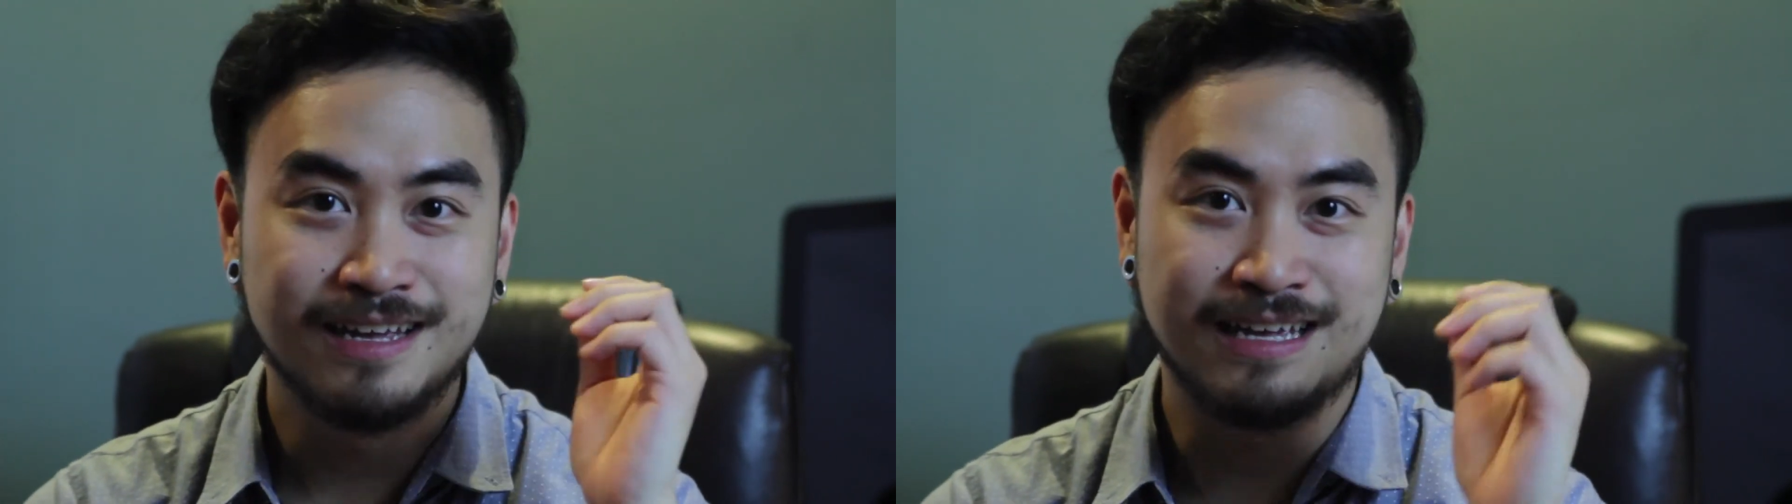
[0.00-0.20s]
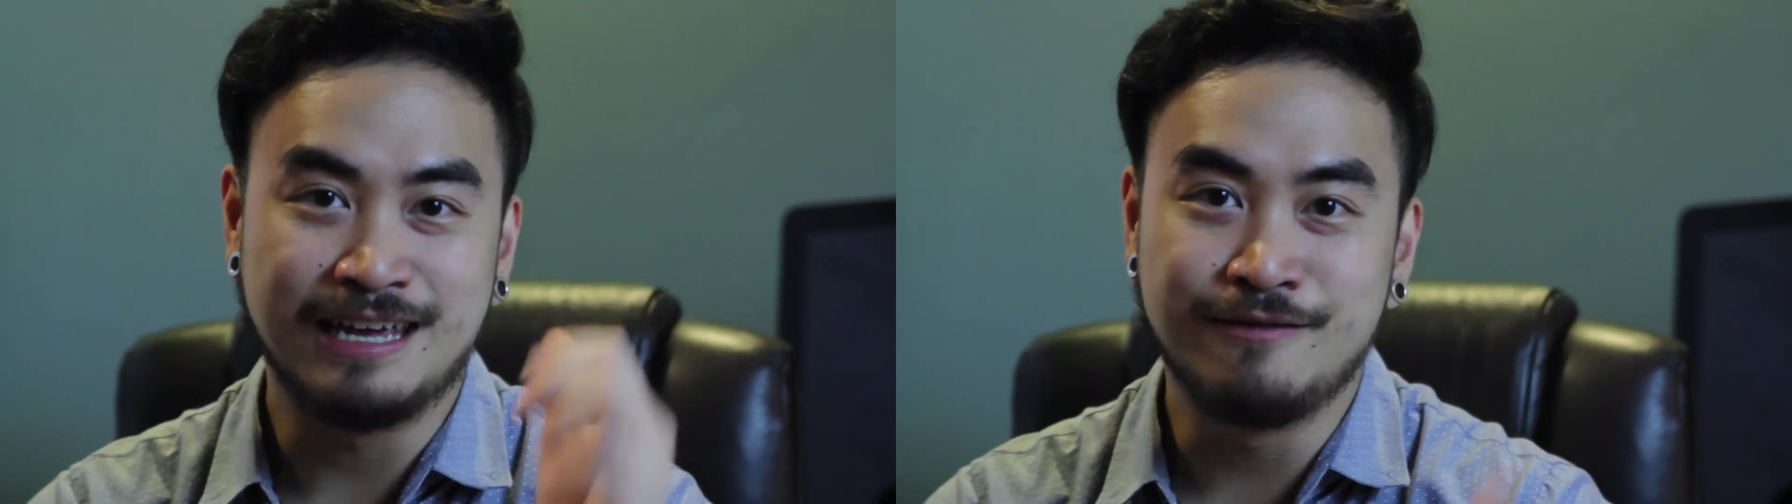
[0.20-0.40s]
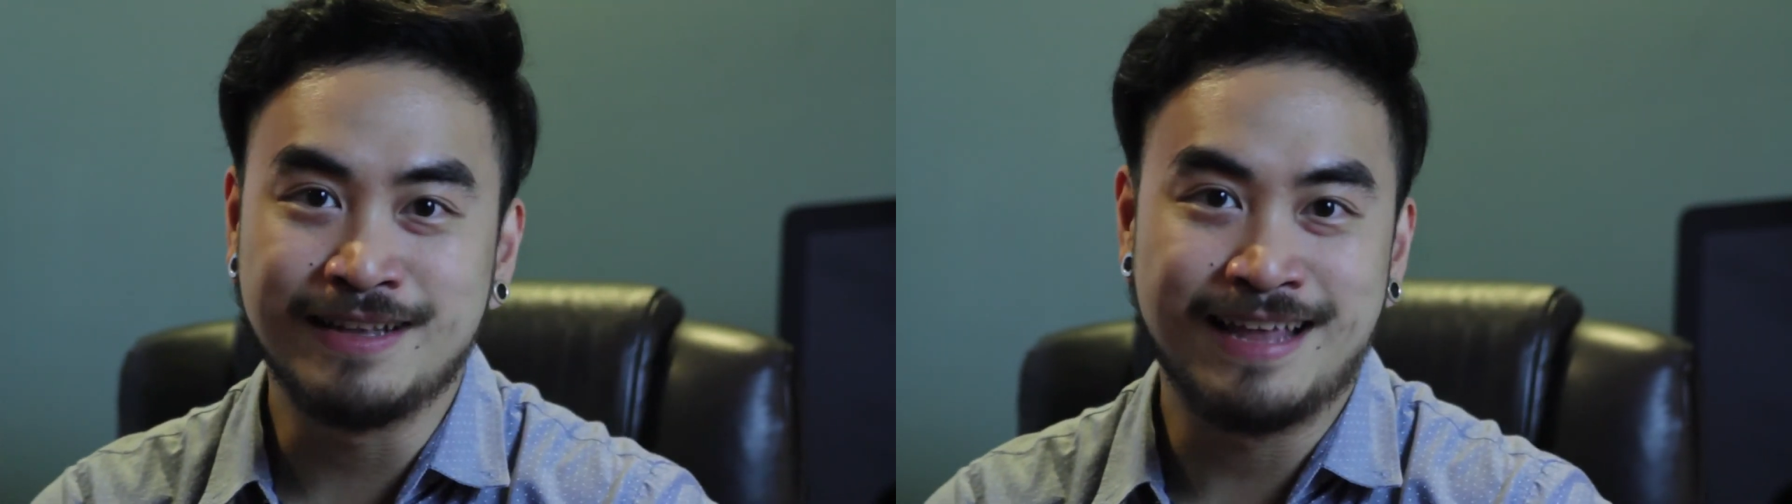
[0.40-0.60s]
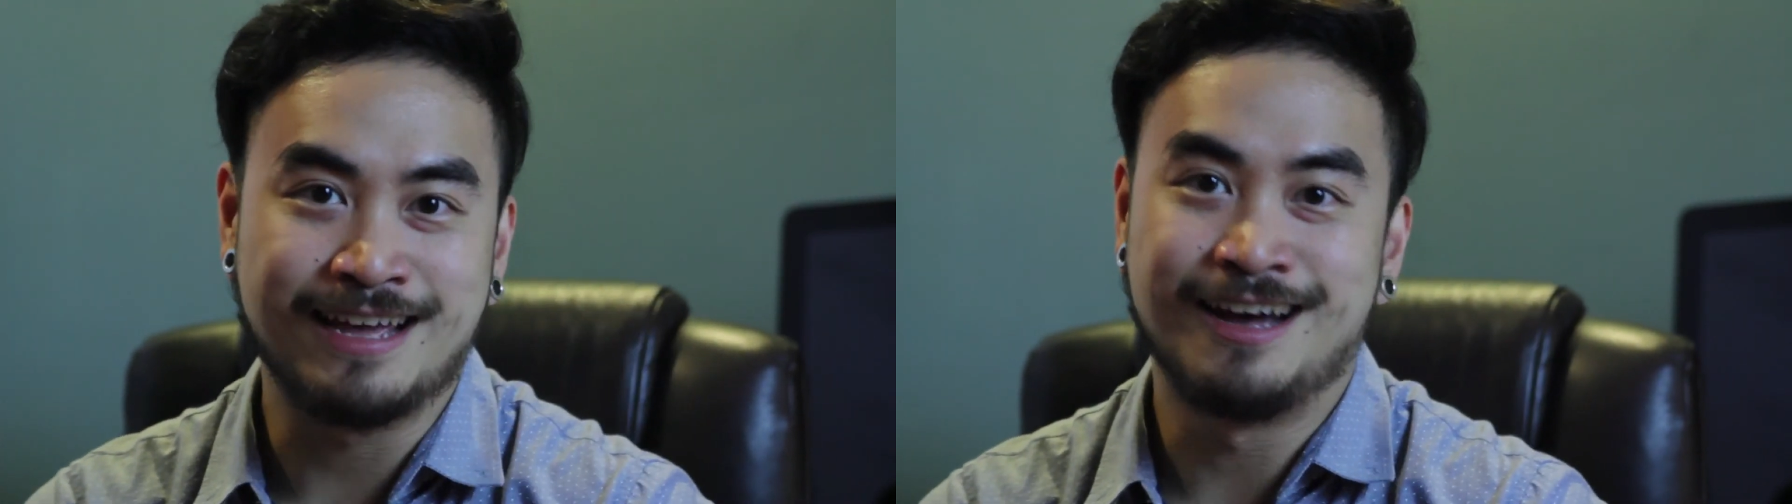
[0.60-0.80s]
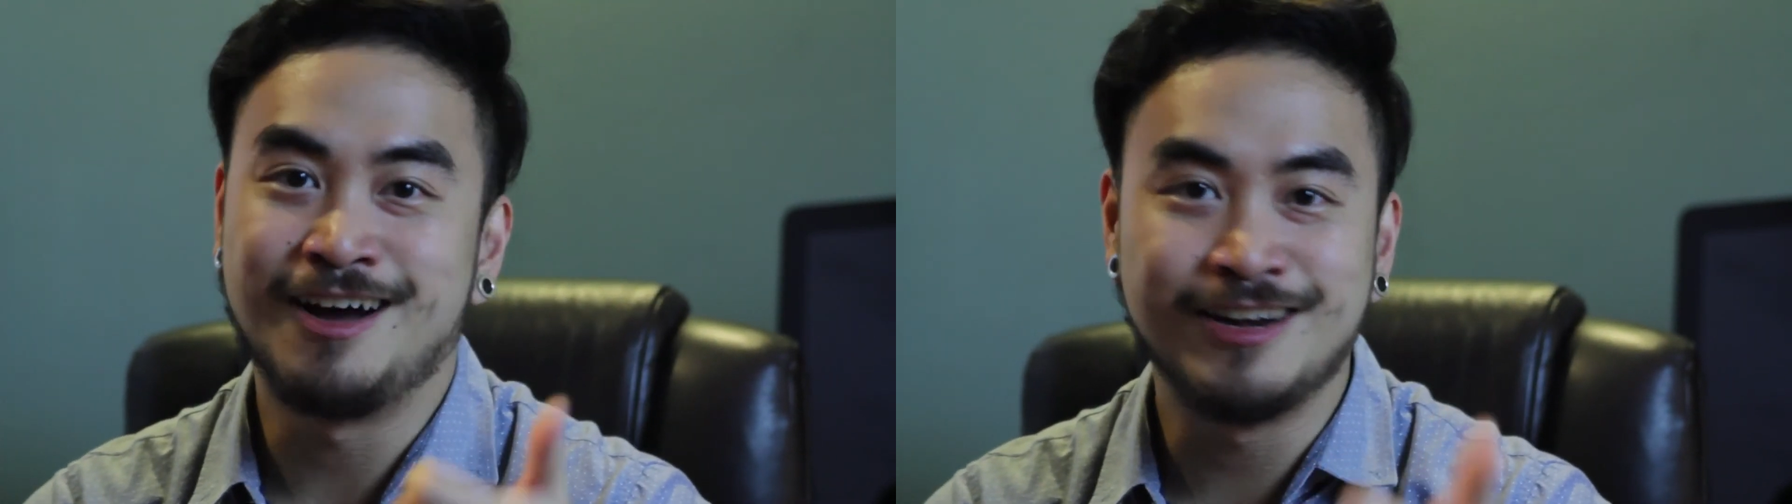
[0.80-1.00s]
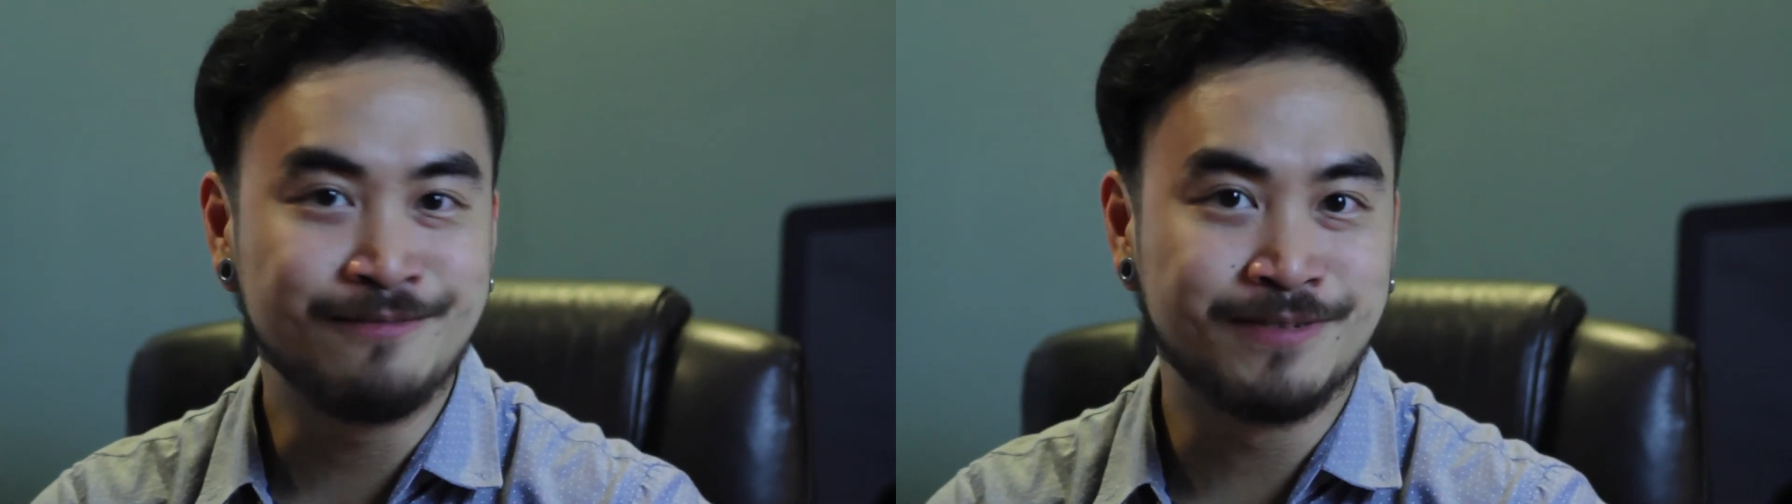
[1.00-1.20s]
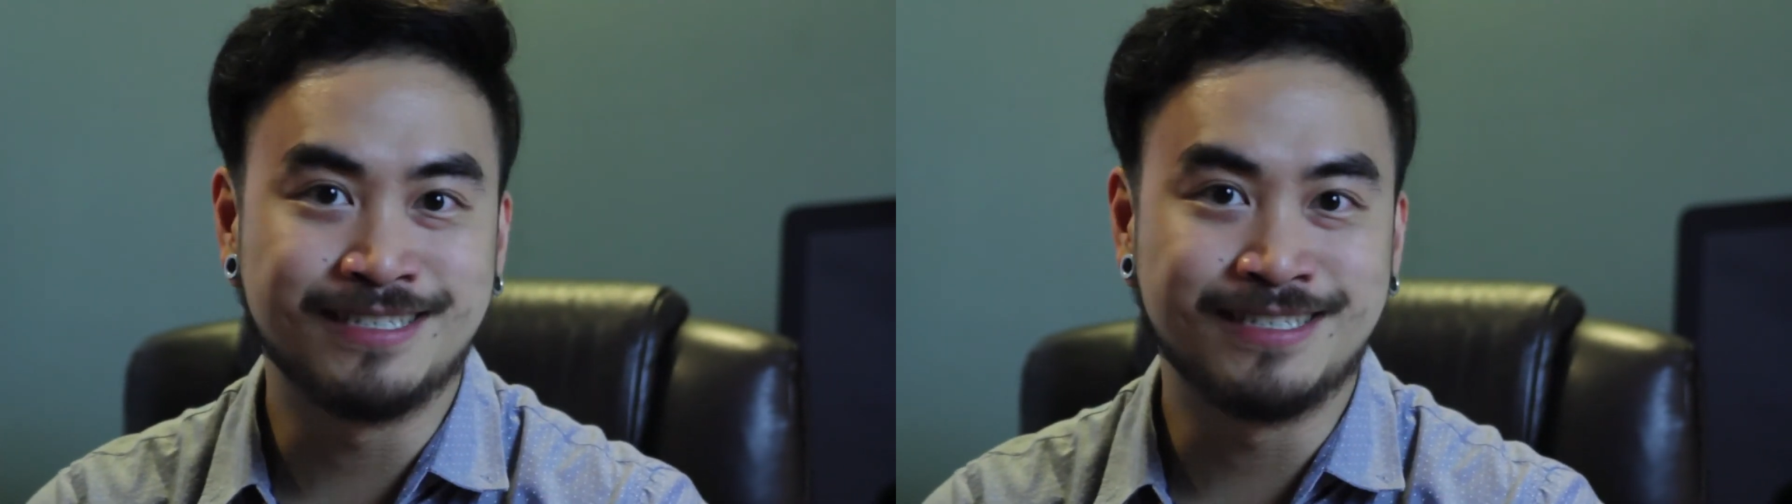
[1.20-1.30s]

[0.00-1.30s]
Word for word: Give it like a 100%,